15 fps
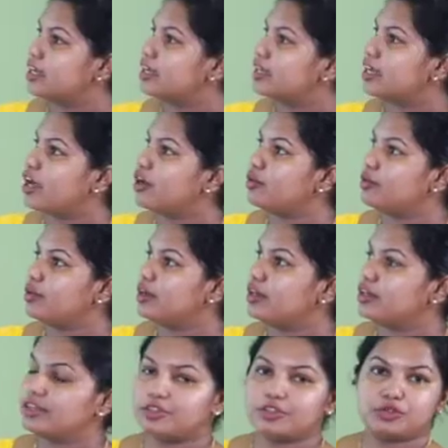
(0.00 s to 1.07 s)
Now
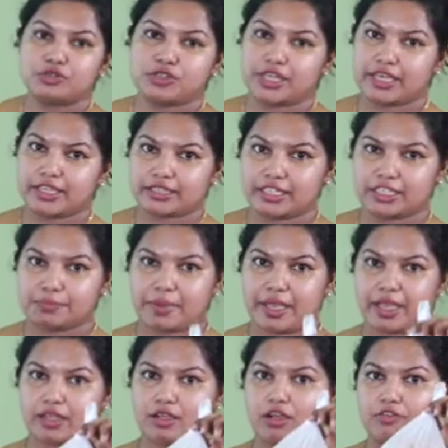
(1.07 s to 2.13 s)
you take this
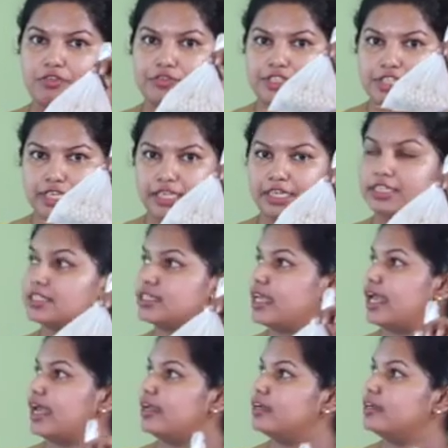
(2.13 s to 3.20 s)
bag of seeds
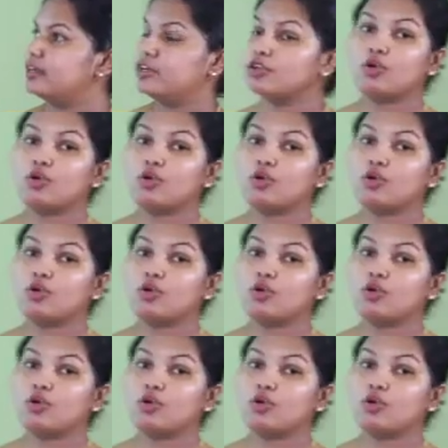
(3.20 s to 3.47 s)
and